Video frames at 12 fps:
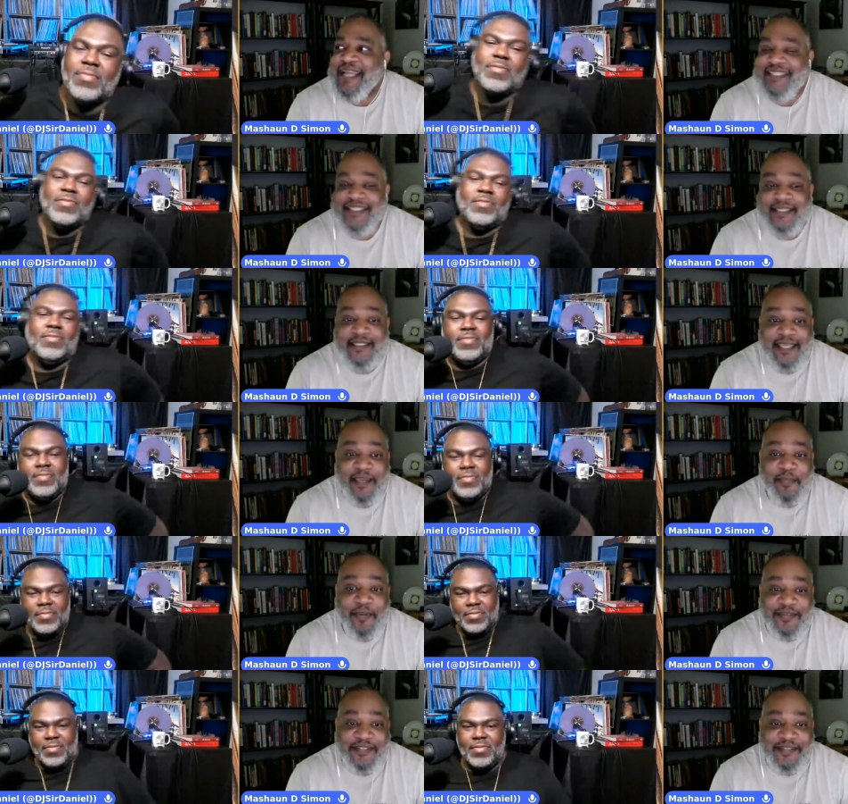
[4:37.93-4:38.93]
Speaker 1: tend to take it
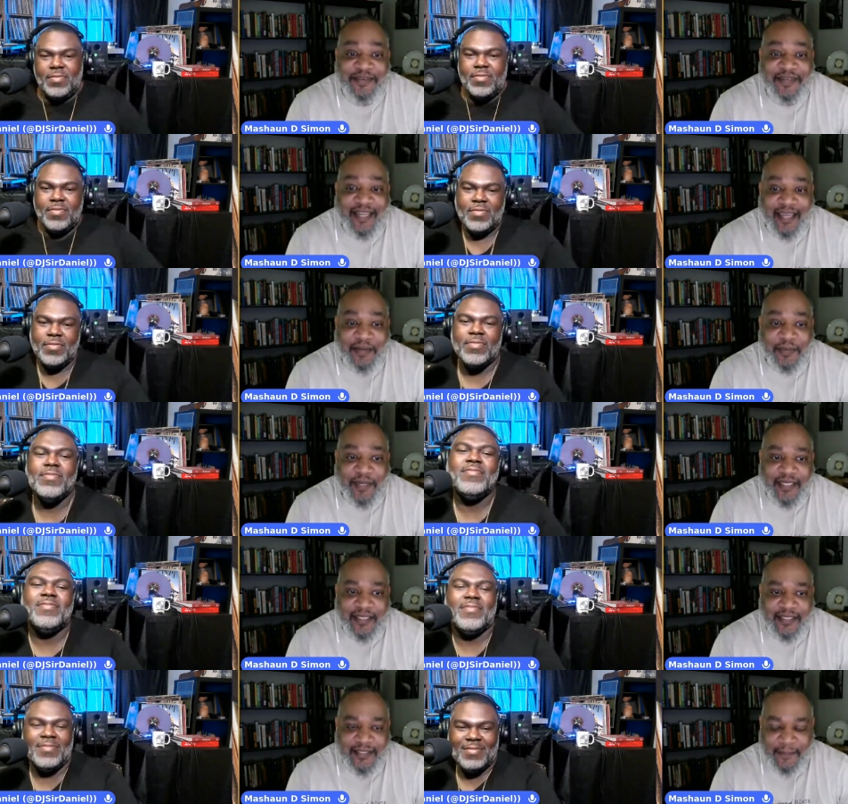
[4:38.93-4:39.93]
personal in a lot of
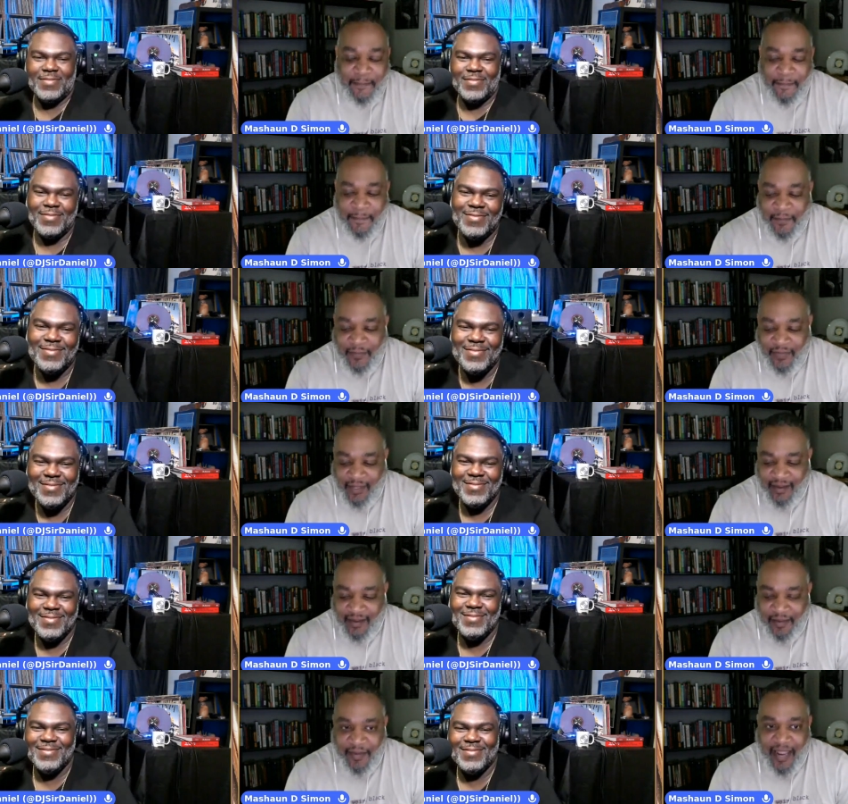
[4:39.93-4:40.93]
ways. Mm.
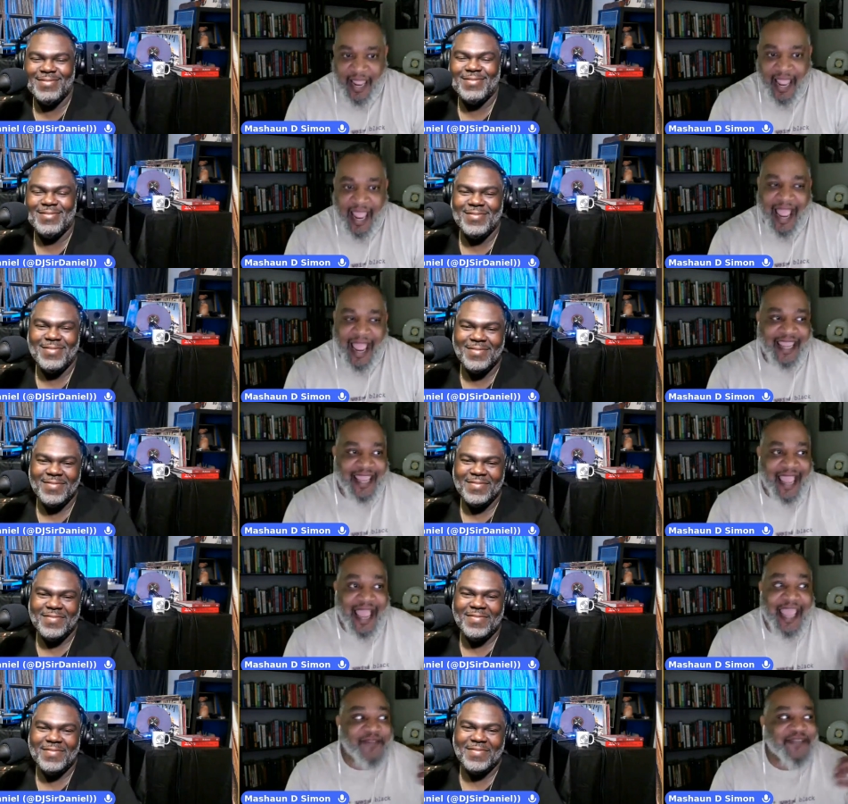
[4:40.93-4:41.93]
Um, I
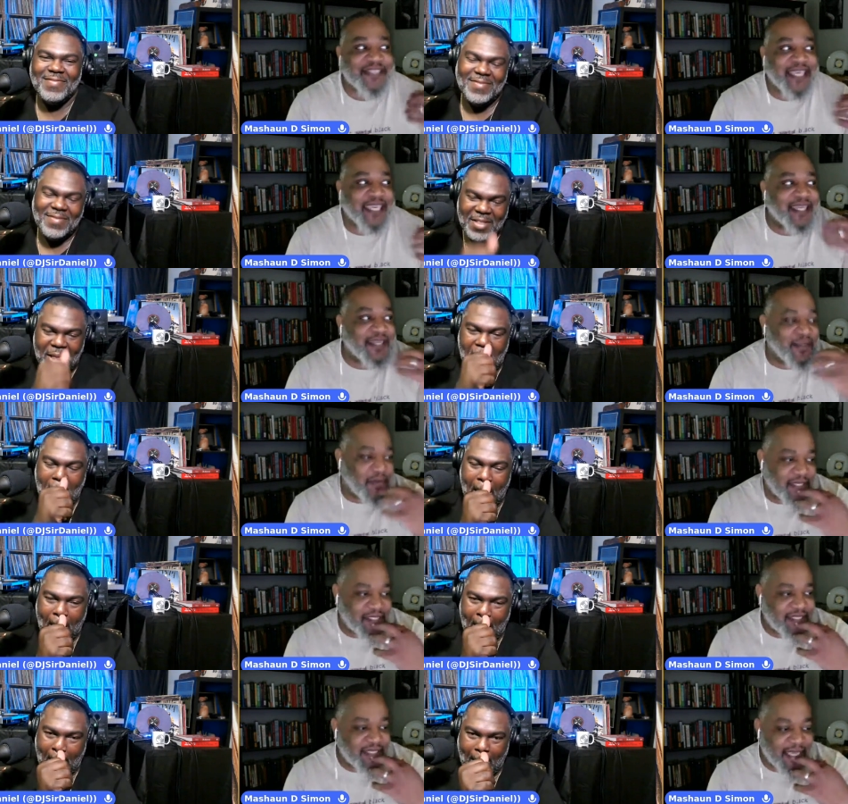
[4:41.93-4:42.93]
I have taken
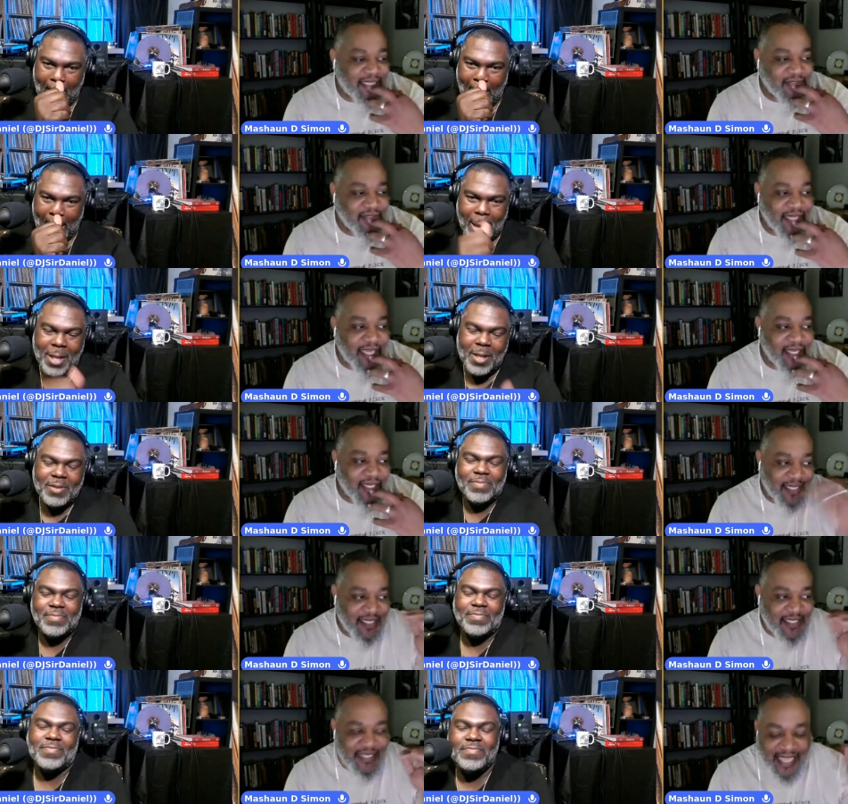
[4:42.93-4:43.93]
notice as to lately.
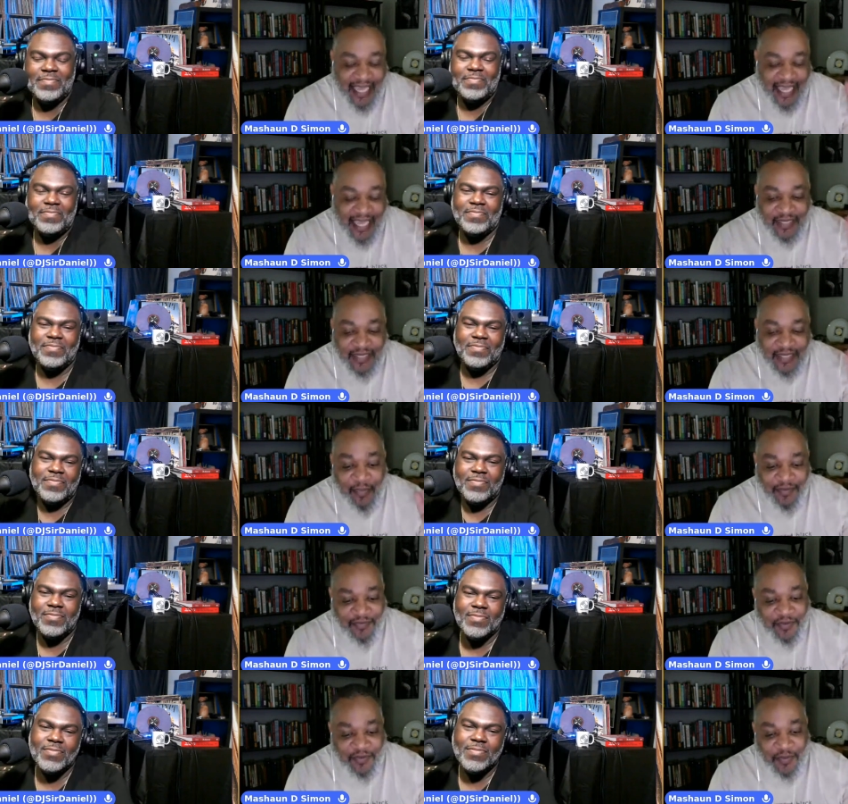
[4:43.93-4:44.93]
This has actually happened a
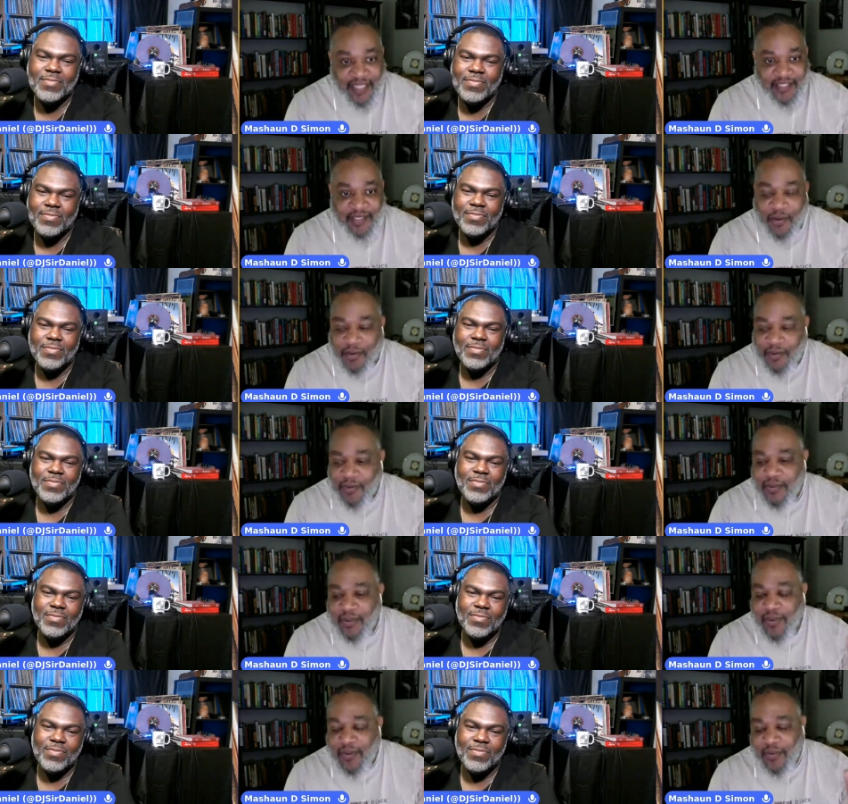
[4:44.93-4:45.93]
few days ago,
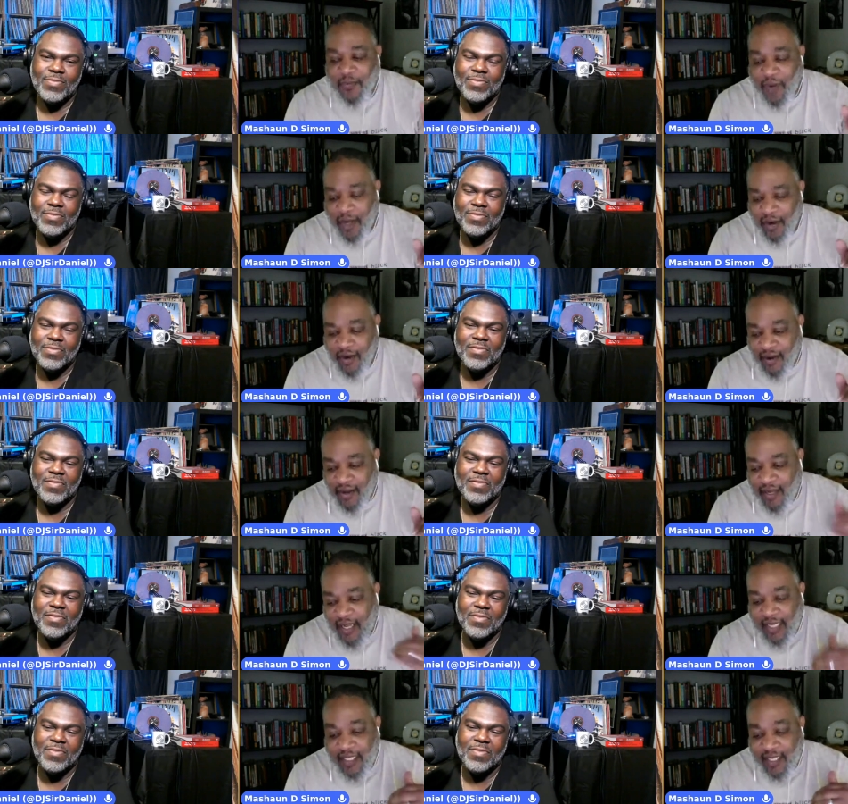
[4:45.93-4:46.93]
where a
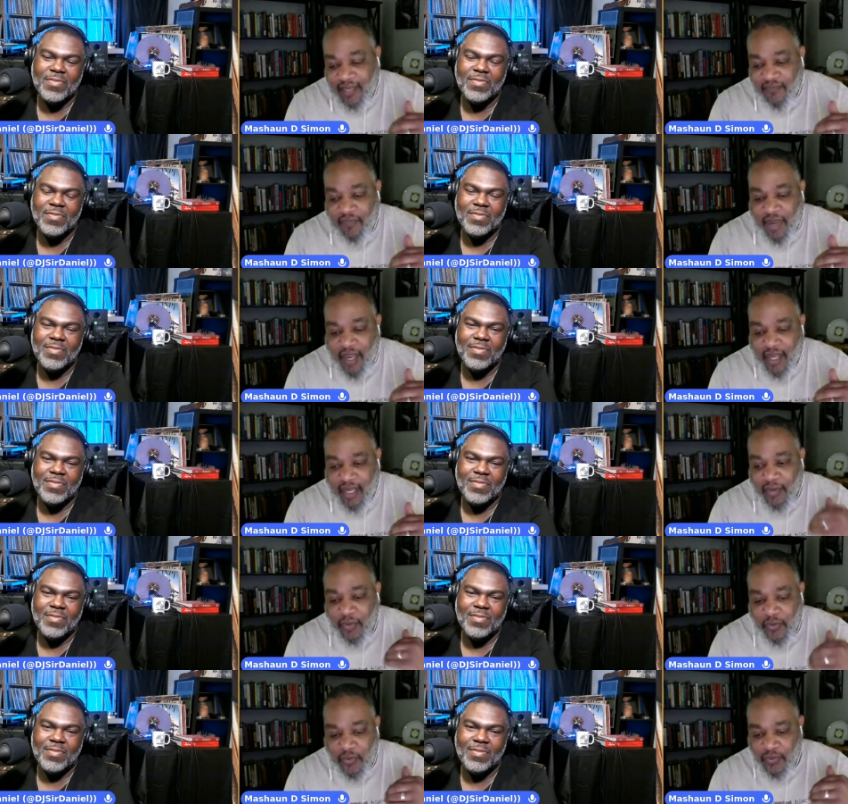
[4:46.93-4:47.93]
colleague of mine
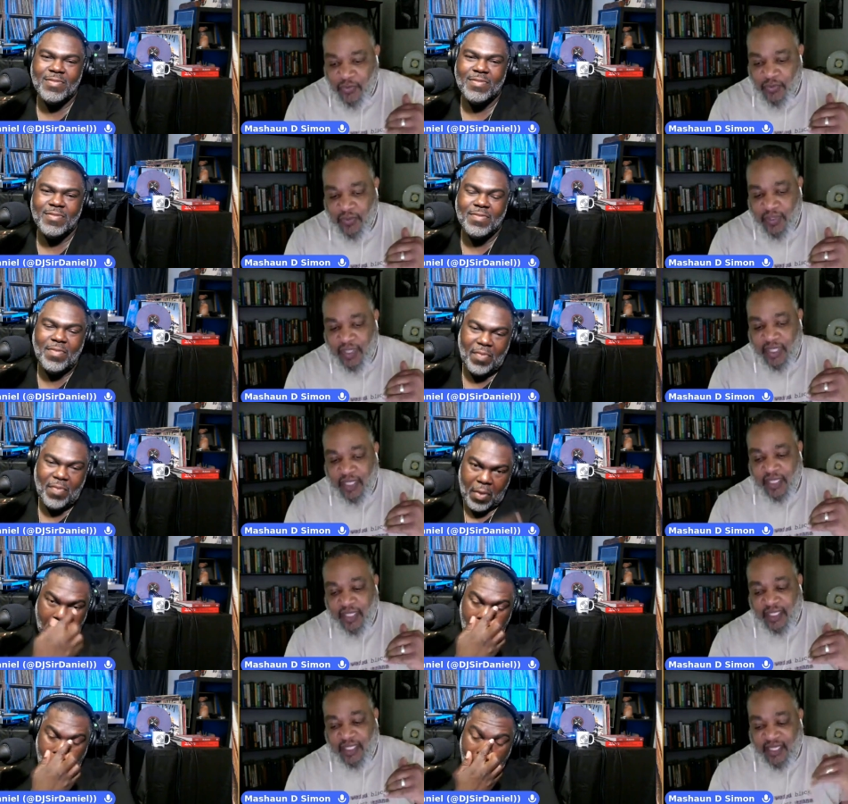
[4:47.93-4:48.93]
who
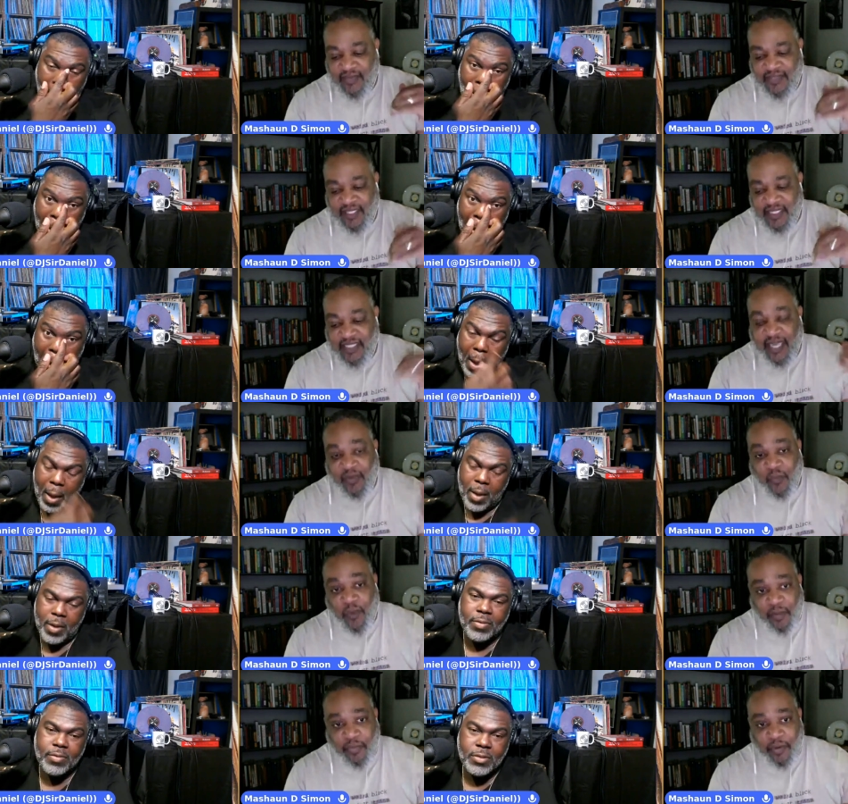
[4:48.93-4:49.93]
lives in San
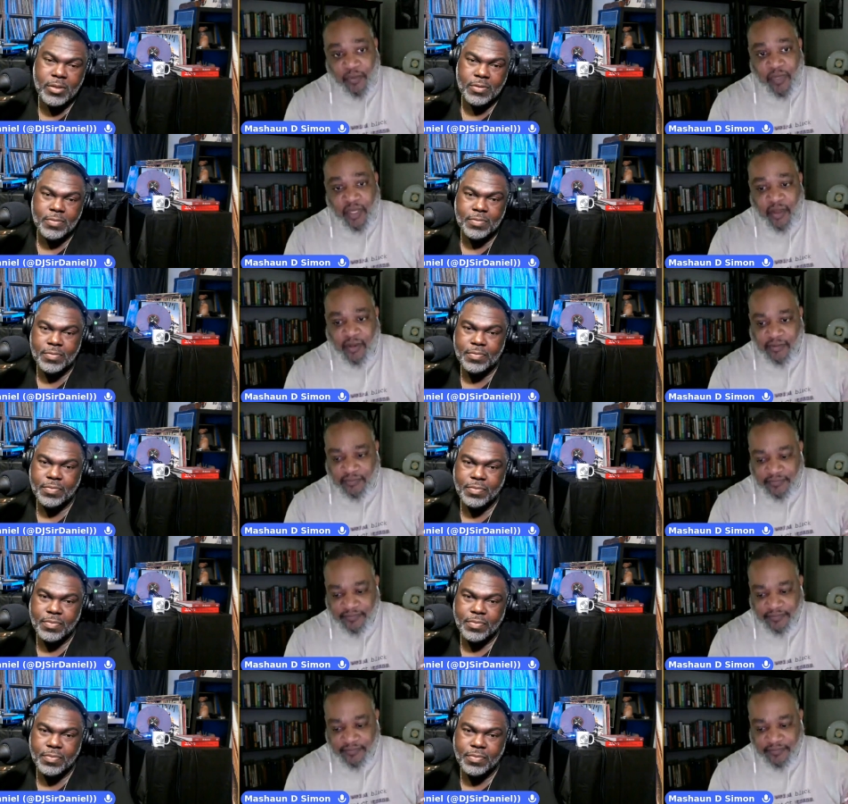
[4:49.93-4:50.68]
Juan, Puerto Rico,